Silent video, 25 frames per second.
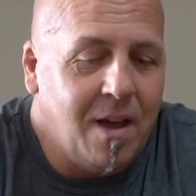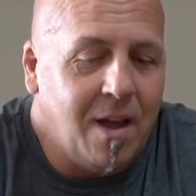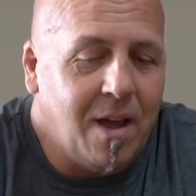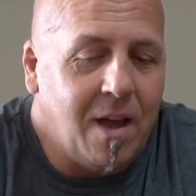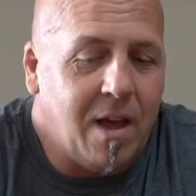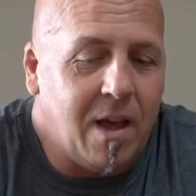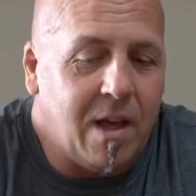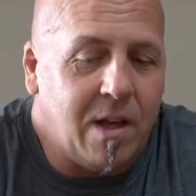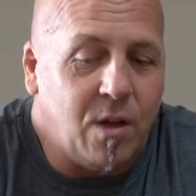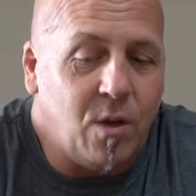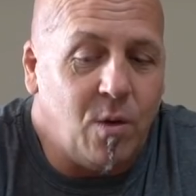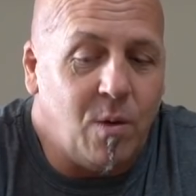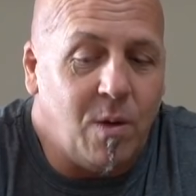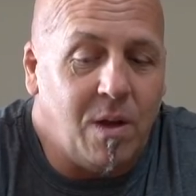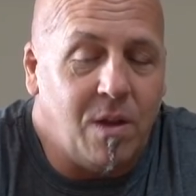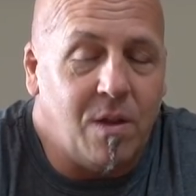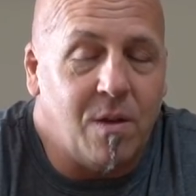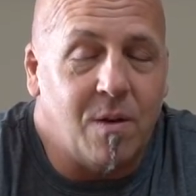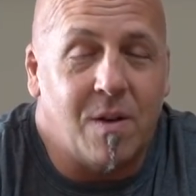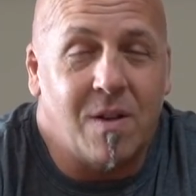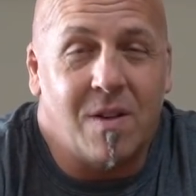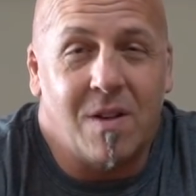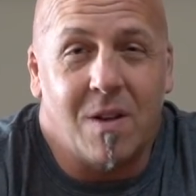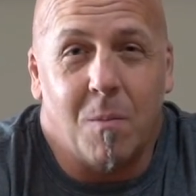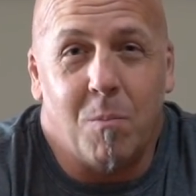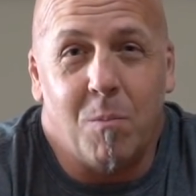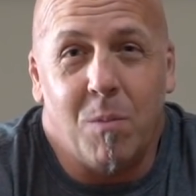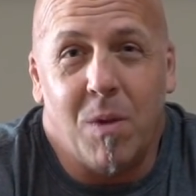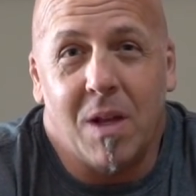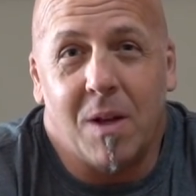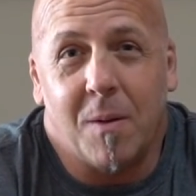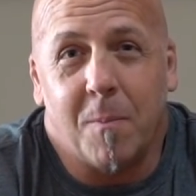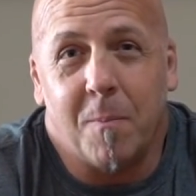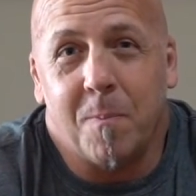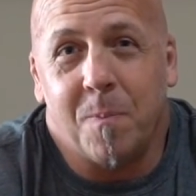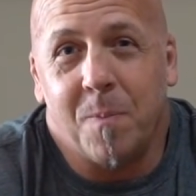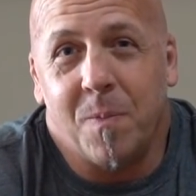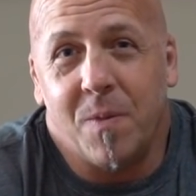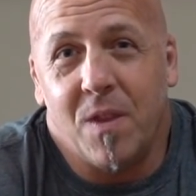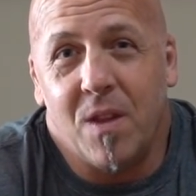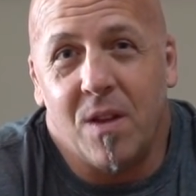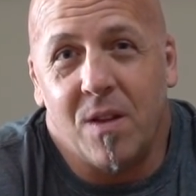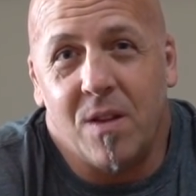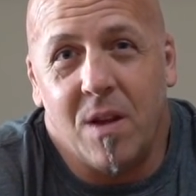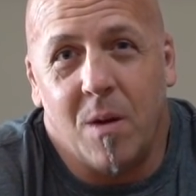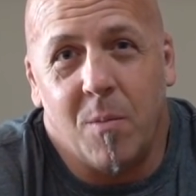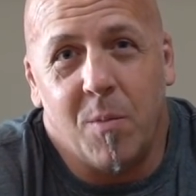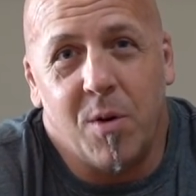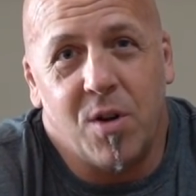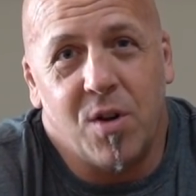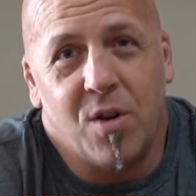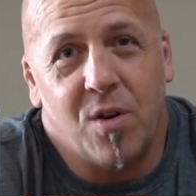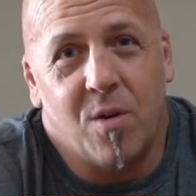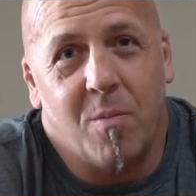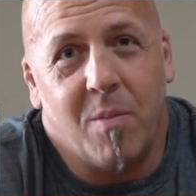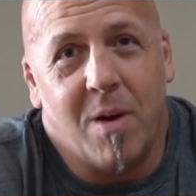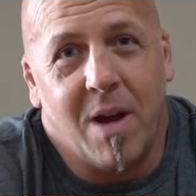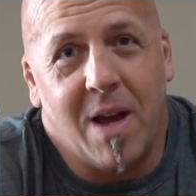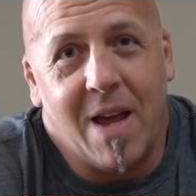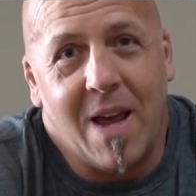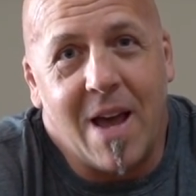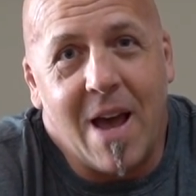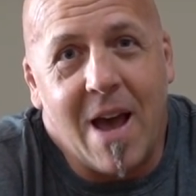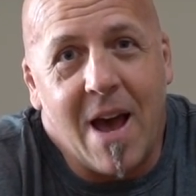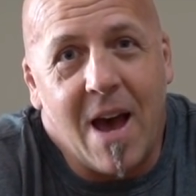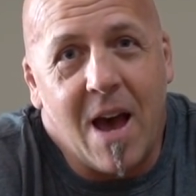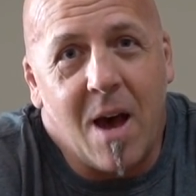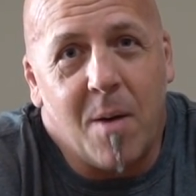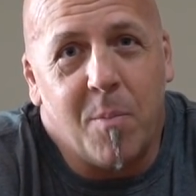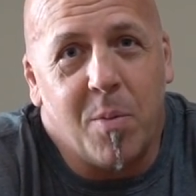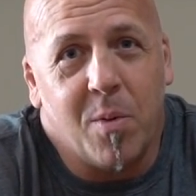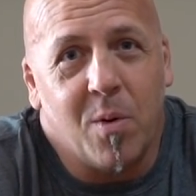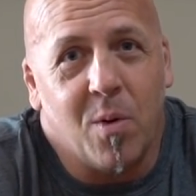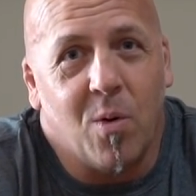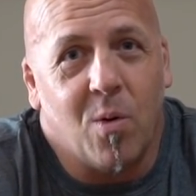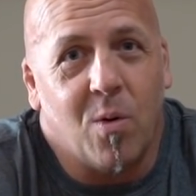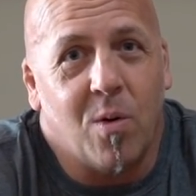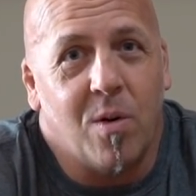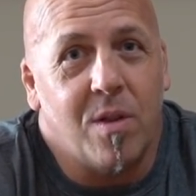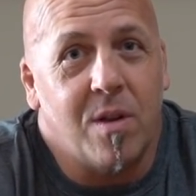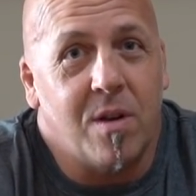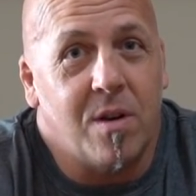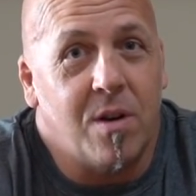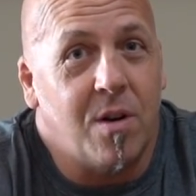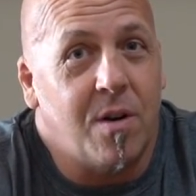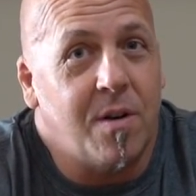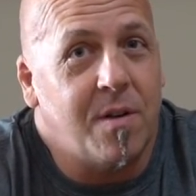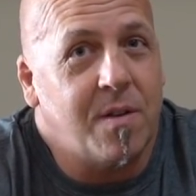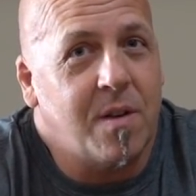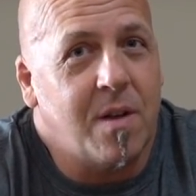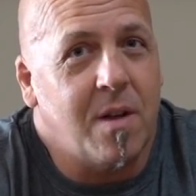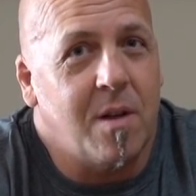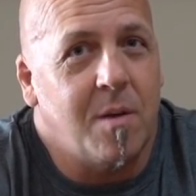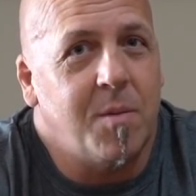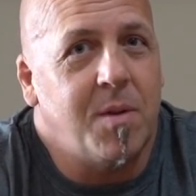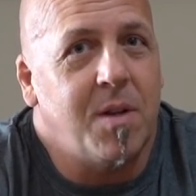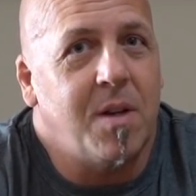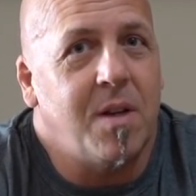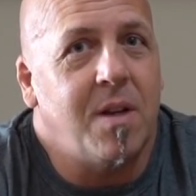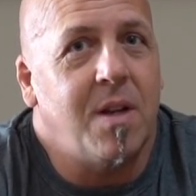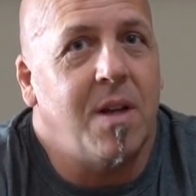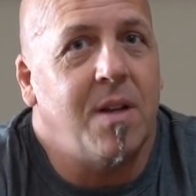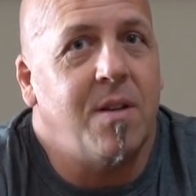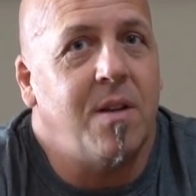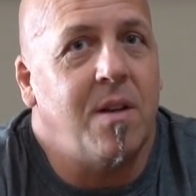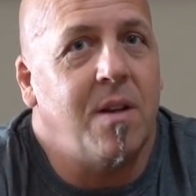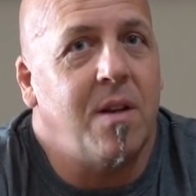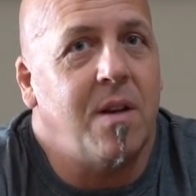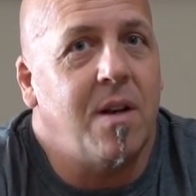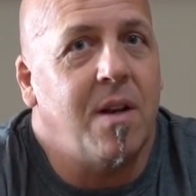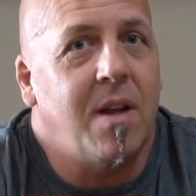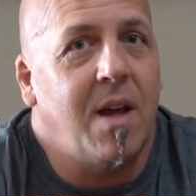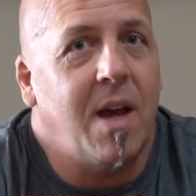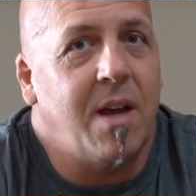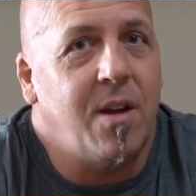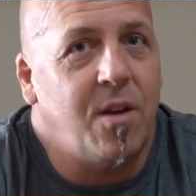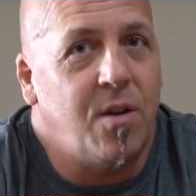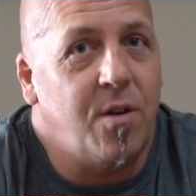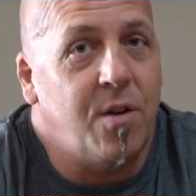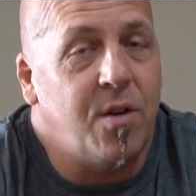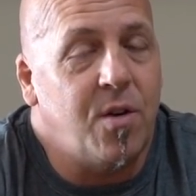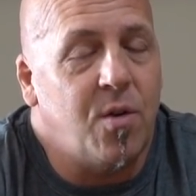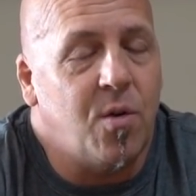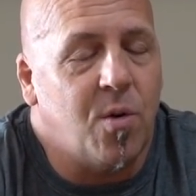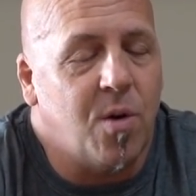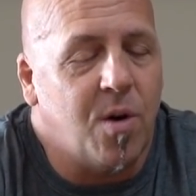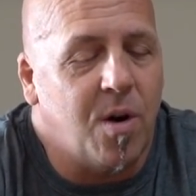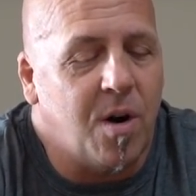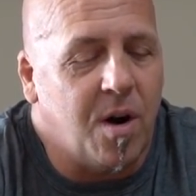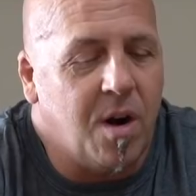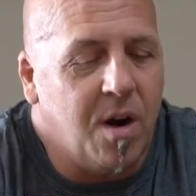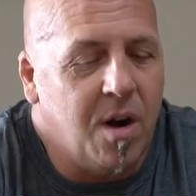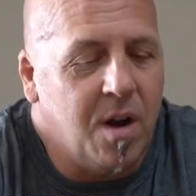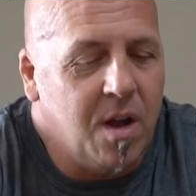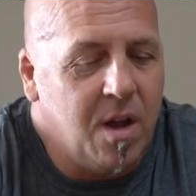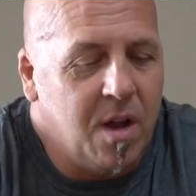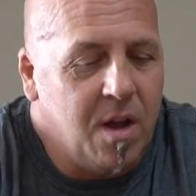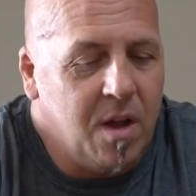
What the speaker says: And you either submit the temperature by app, or the nurse comes and does it at your door.